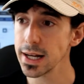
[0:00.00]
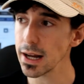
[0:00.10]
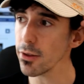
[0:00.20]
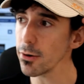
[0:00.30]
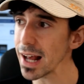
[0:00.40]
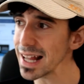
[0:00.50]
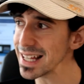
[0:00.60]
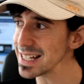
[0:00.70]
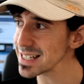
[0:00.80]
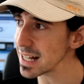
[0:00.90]
Now, the
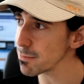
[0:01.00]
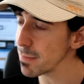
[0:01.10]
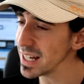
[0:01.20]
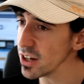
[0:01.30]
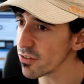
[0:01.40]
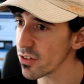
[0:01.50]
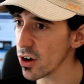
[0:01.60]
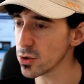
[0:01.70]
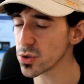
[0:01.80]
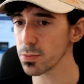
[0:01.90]
reality is that many of those